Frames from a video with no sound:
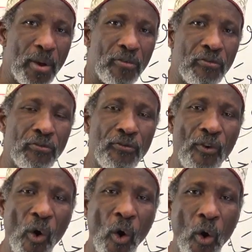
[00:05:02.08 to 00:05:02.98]

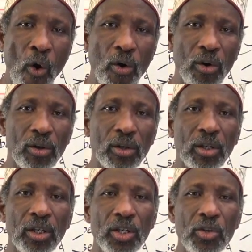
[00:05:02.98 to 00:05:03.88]
before
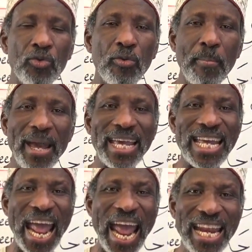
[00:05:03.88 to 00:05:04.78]
you
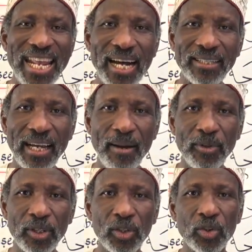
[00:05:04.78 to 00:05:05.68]
make any
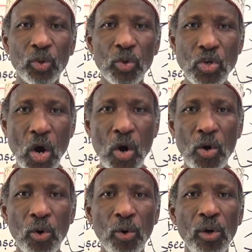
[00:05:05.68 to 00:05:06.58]
attempts to
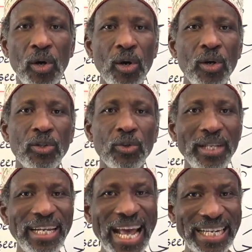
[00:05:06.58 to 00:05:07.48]
go to
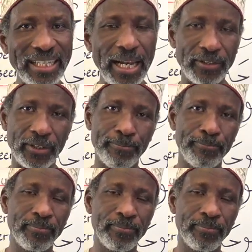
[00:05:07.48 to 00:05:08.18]
the next lesson.